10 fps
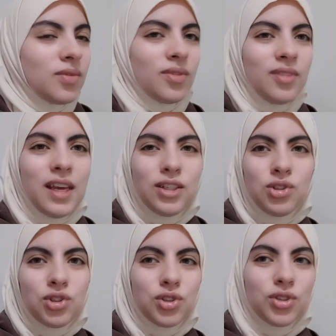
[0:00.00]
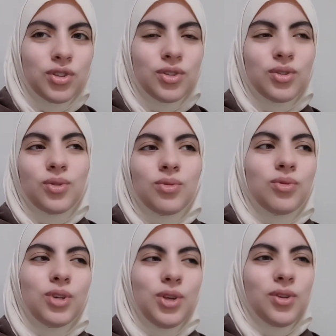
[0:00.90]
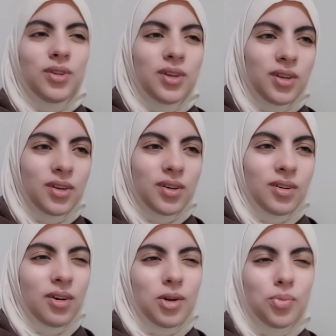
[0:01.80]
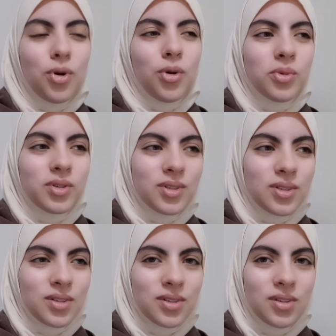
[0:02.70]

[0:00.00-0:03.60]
nature? What do you think? I Promise.